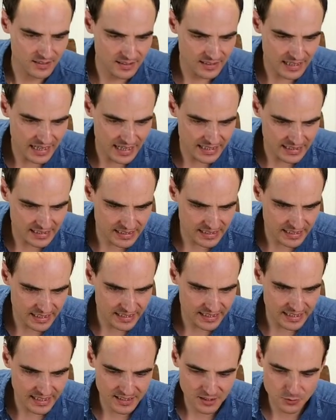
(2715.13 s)
Khani, I
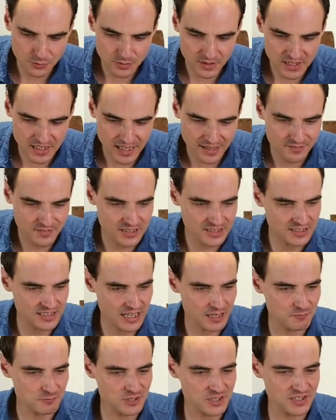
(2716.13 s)
guess, which have the
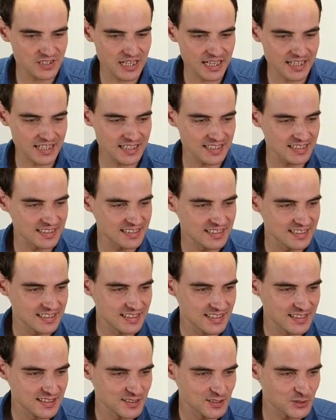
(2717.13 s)
same style.
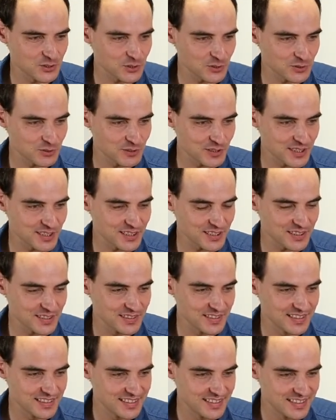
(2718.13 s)
So
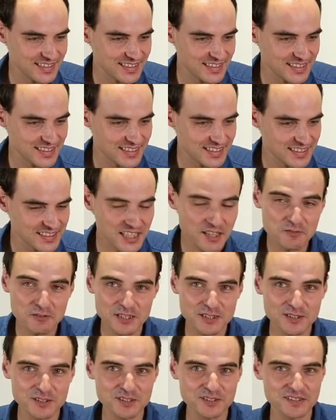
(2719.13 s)
yeah, what
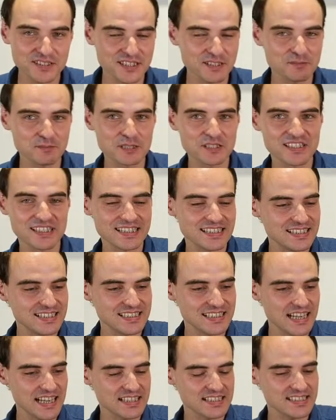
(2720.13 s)
do you think about the
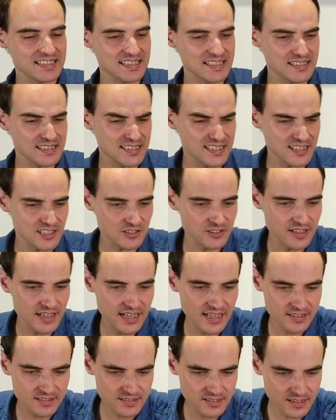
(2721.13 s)
designs this year?
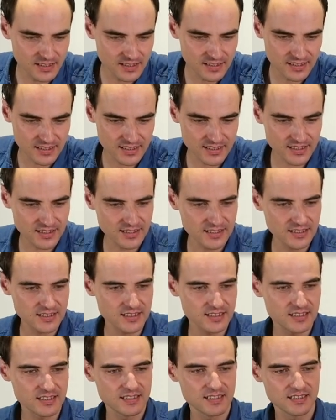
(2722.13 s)
I think
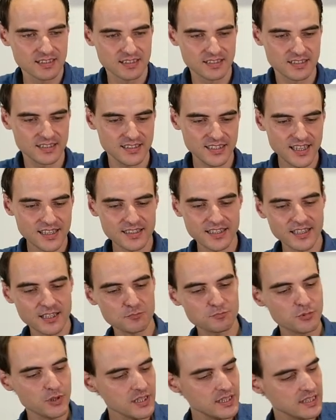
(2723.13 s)
yeah, they are
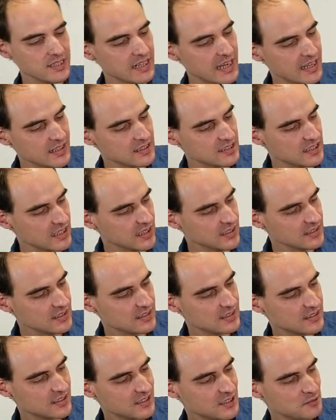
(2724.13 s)
pretty nice, huh?
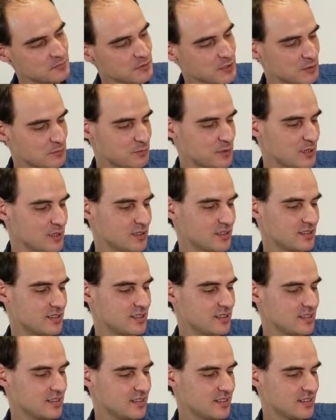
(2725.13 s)
In my opinion.
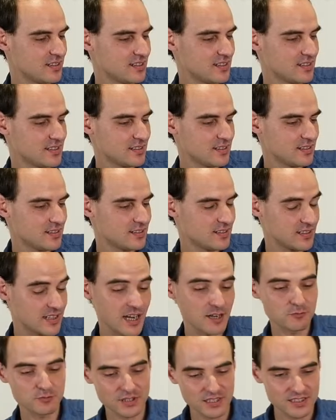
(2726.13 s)

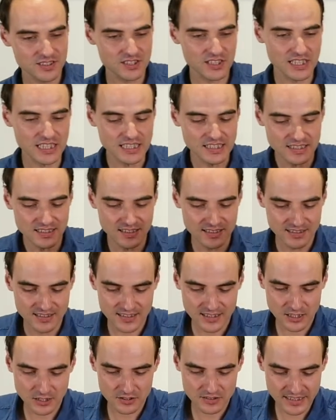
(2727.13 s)
We'll see
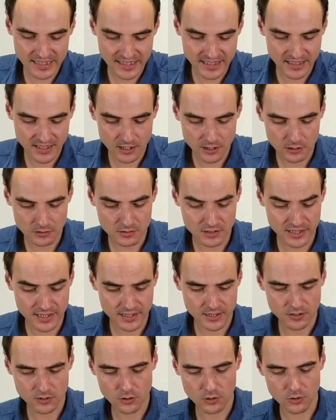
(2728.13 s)
how they
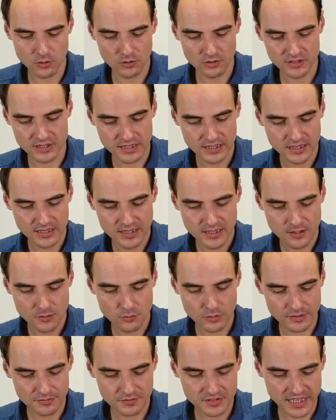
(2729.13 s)
hold
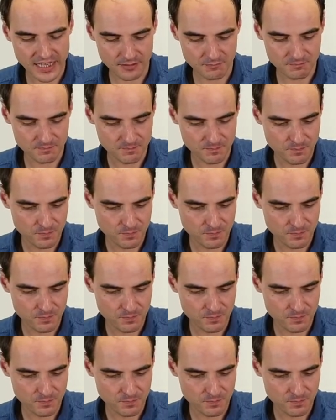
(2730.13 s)
with time.